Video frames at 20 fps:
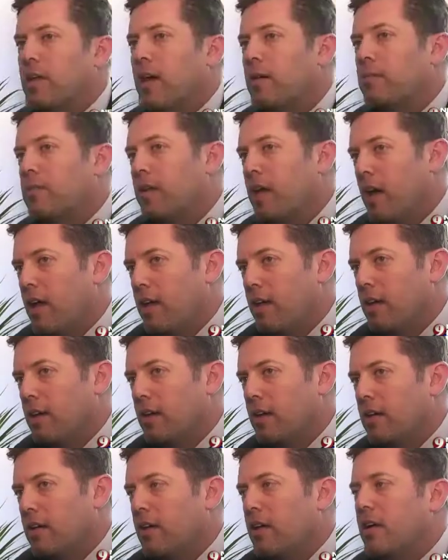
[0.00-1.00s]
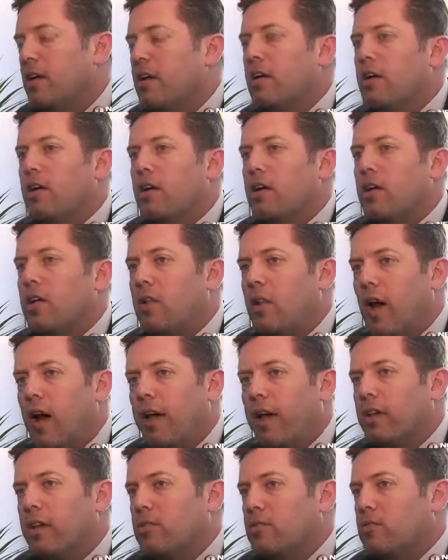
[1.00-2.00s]
We kept getting
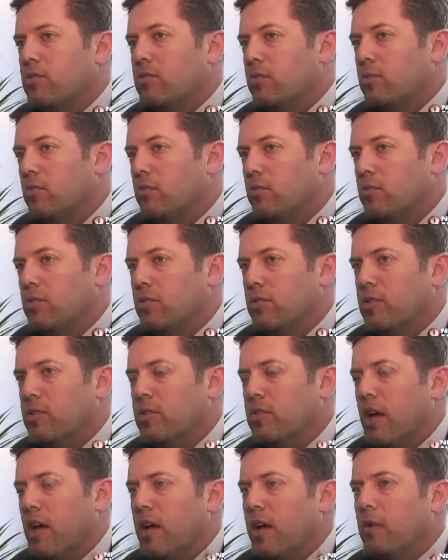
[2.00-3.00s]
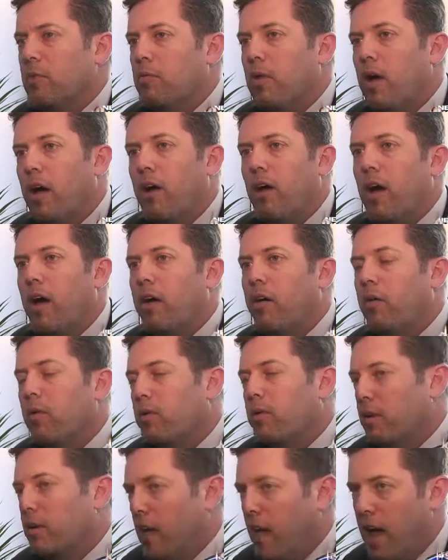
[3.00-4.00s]
clients who would say, well, I
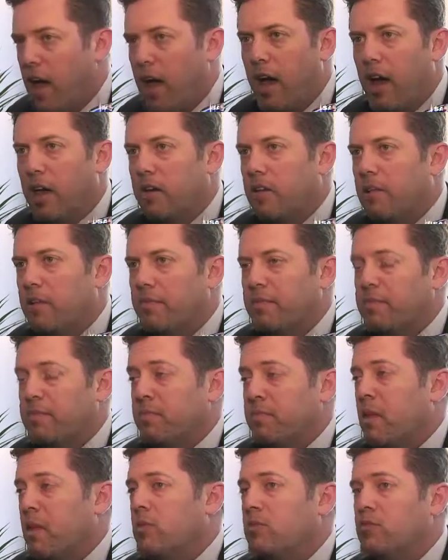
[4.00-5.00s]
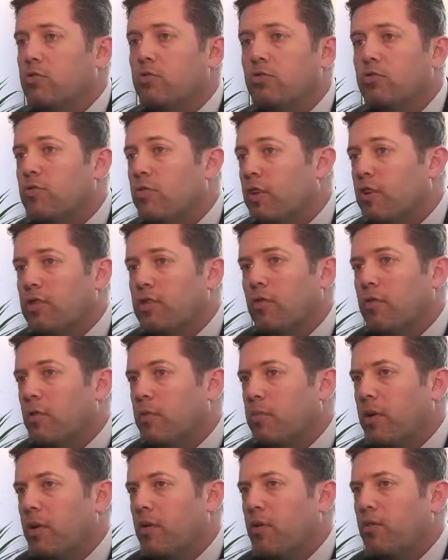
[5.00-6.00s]
only had 2 drinks
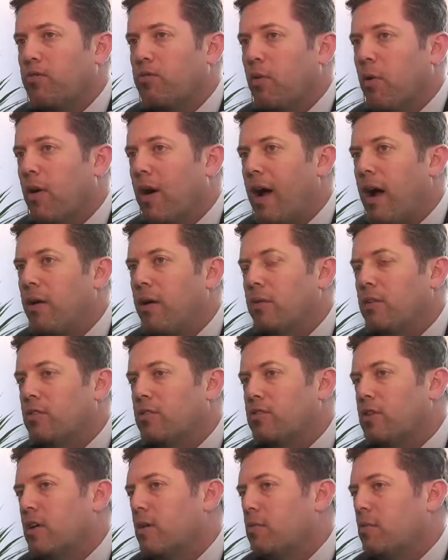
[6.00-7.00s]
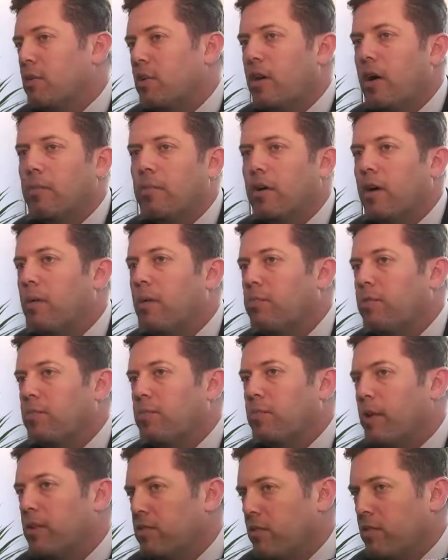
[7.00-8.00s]
over a period of 4 hours, and we're coming up
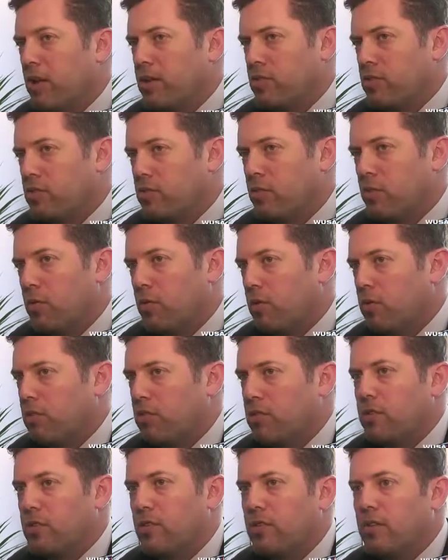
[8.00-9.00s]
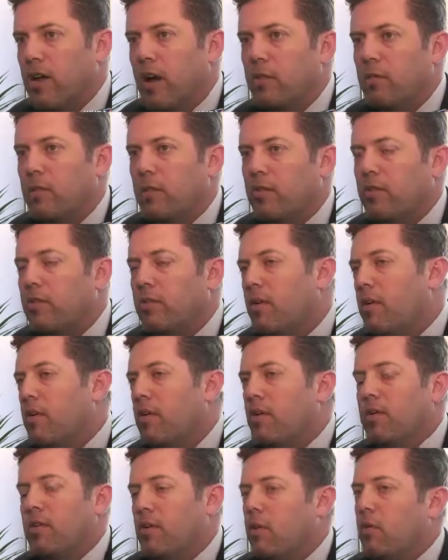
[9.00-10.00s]
with breathalyzer scores that were
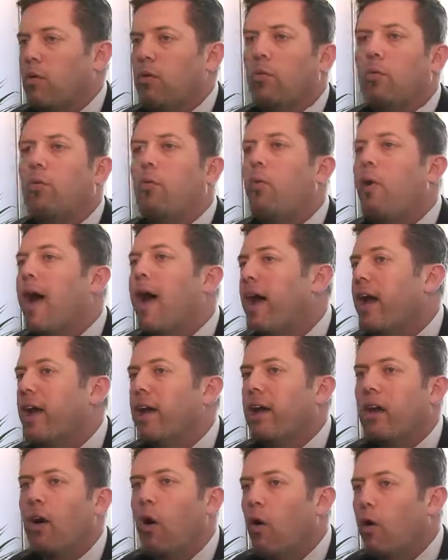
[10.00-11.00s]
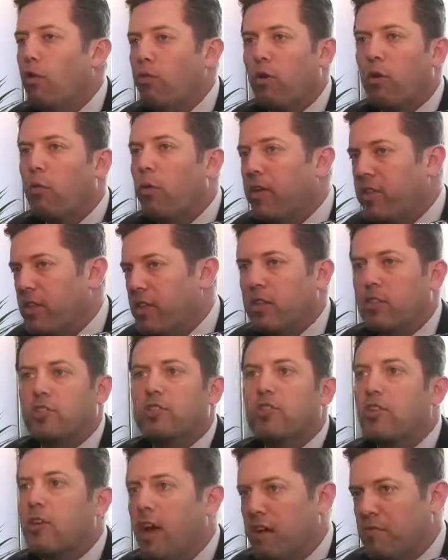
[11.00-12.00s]
way over what they
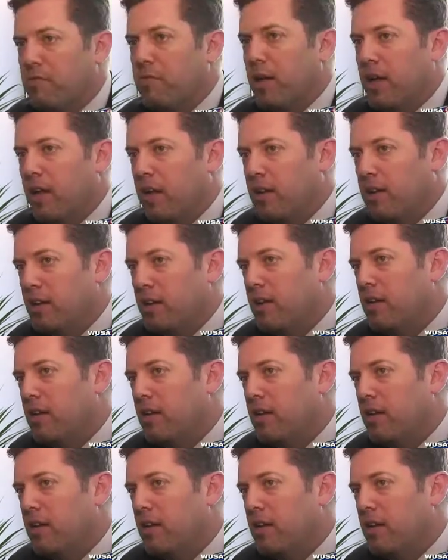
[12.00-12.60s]
should have been.